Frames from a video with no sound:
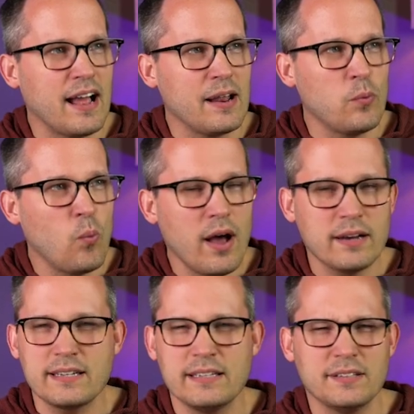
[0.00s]
I
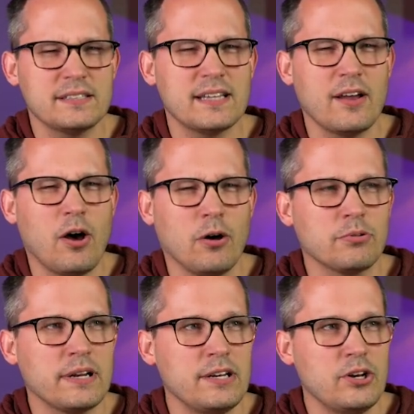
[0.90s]
want unless I
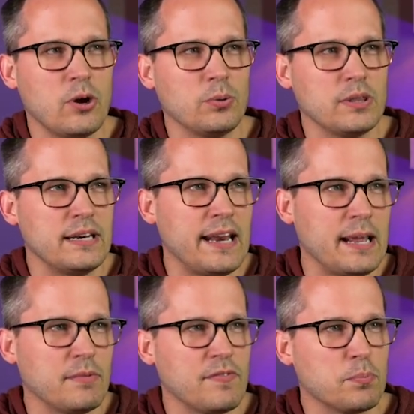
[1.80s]
already know the
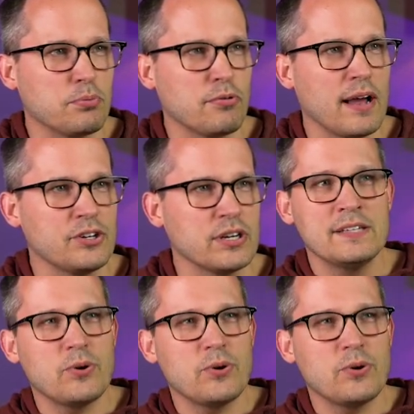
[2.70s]
name of the project.